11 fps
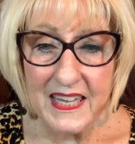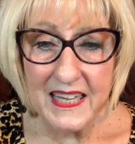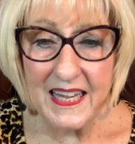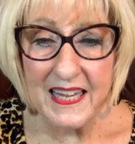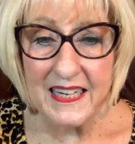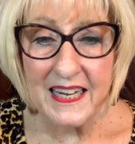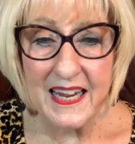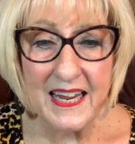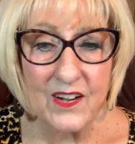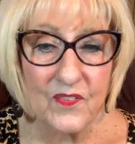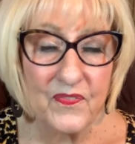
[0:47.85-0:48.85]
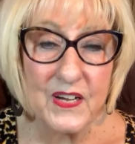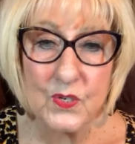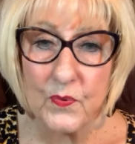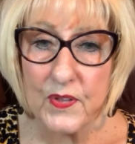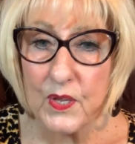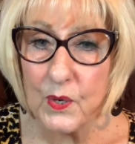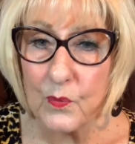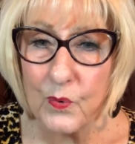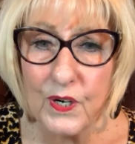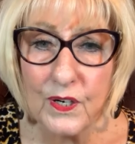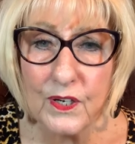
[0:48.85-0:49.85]
It interferes with your
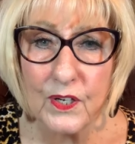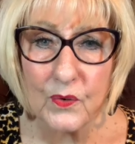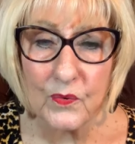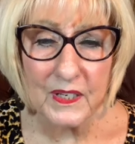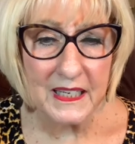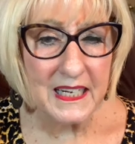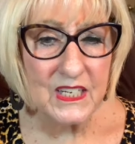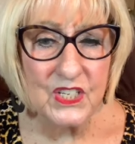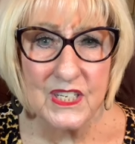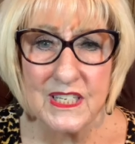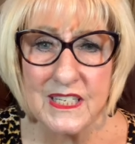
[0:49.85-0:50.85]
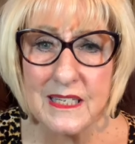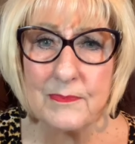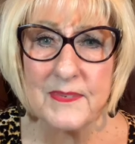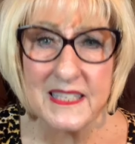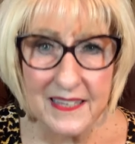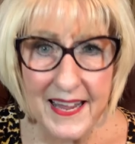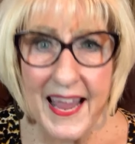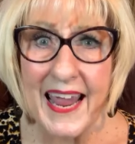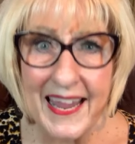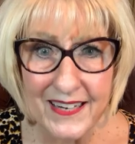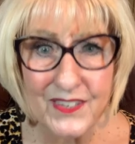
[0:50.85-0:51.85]
work, your relationships,
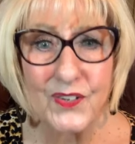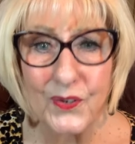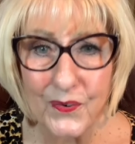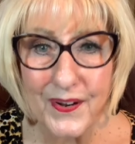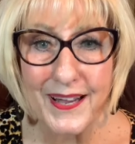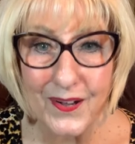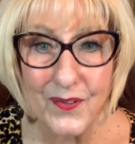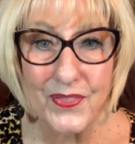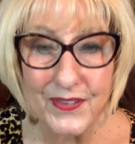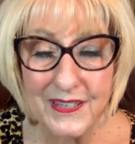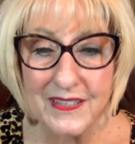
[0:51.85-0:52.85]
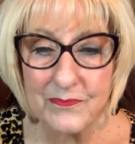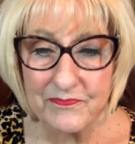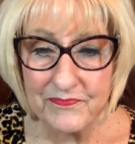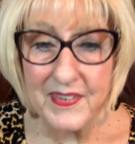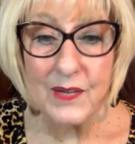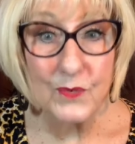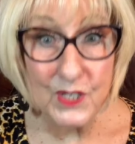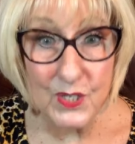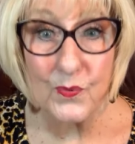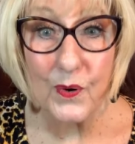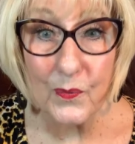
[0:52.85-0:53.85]
and your health, which
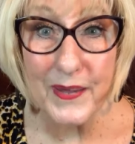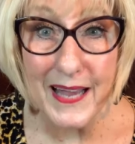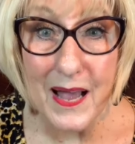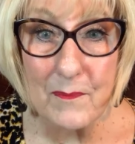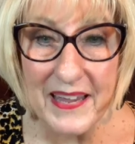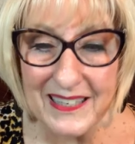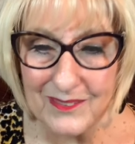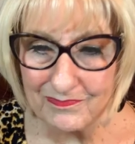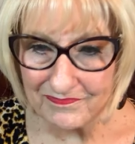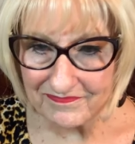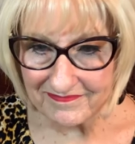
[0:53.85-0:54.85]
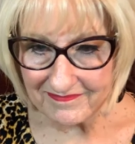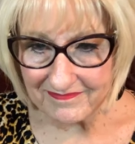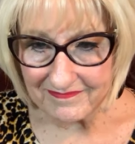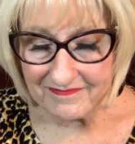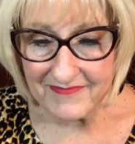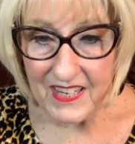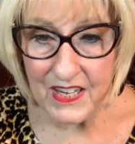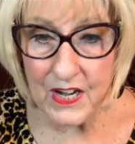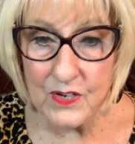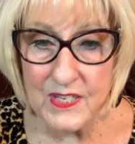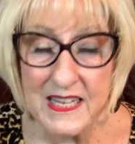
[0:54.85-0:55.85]
is where we come in. You
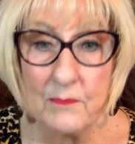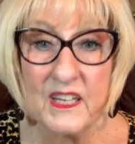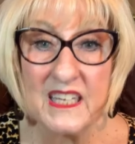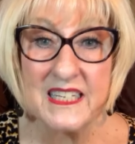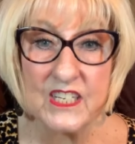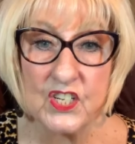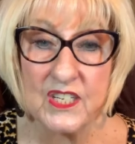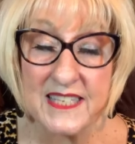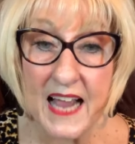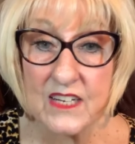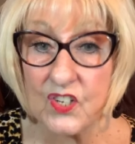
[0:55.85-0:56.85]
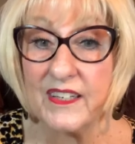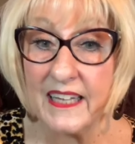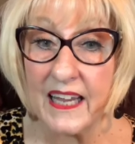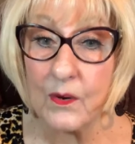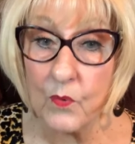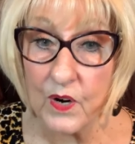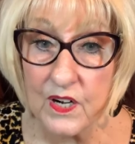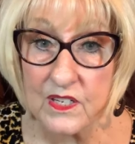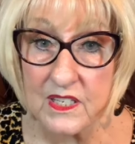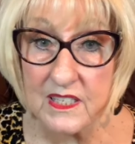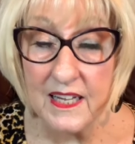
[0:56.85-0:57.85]
know, some conditions actually get worse